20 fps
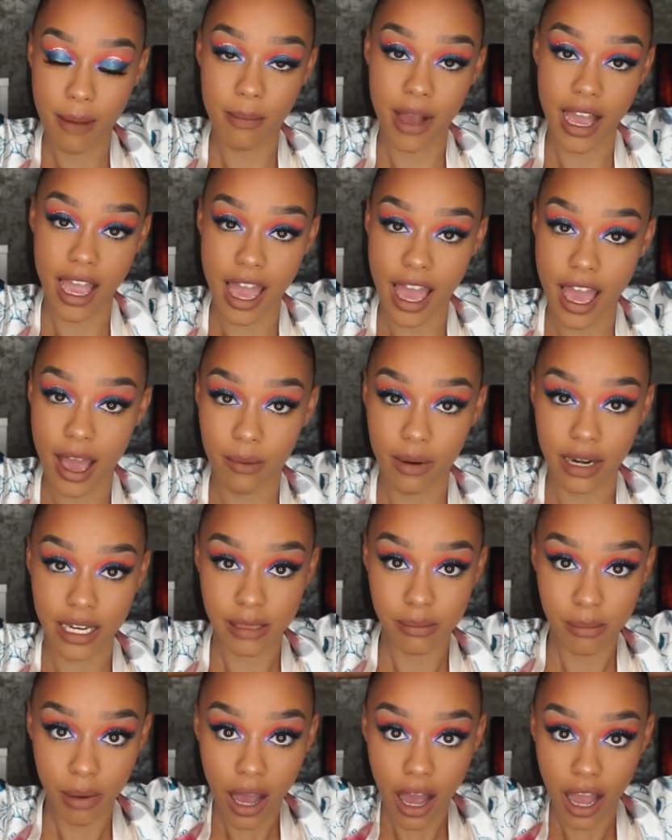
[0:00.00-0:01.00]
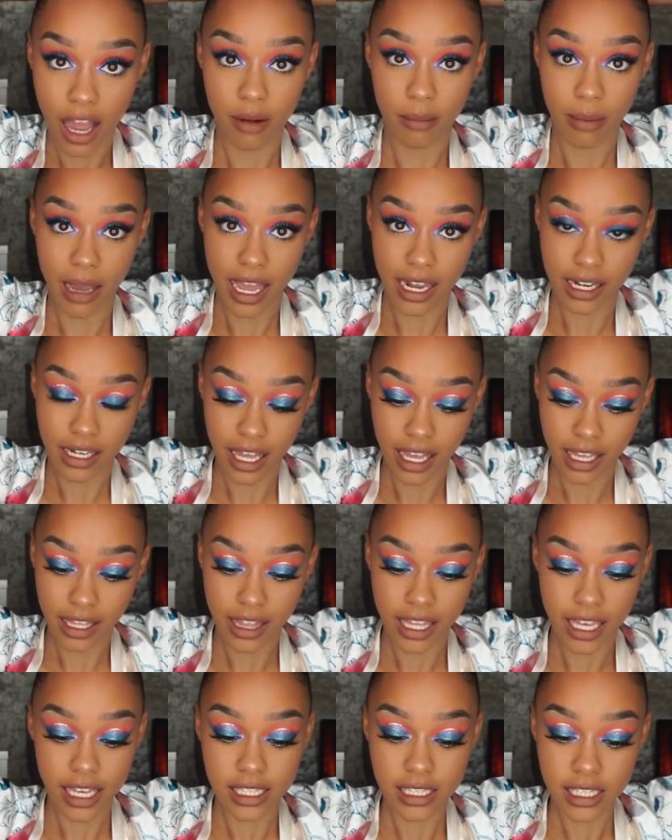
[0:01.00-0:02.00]
my hair when it's behind my head
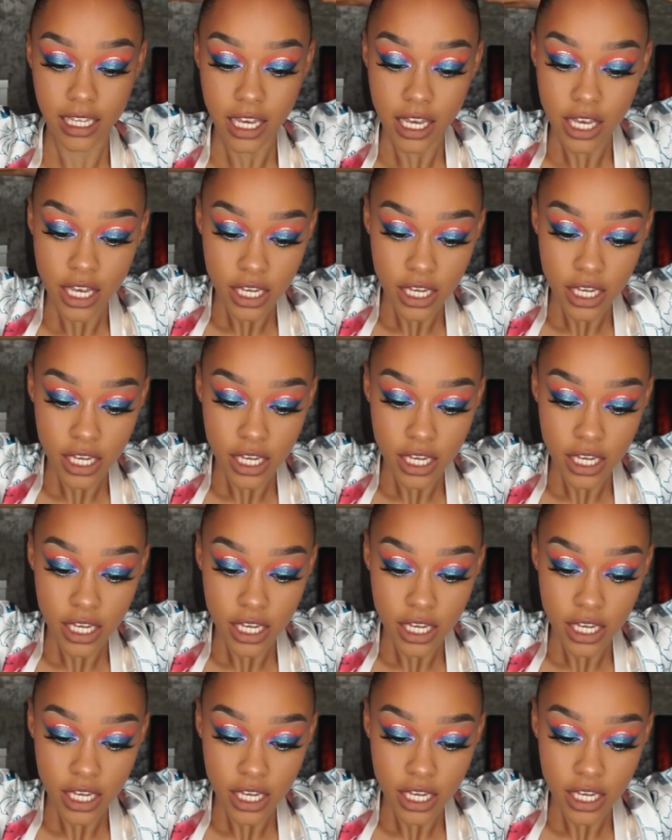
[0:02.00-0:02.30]
like this.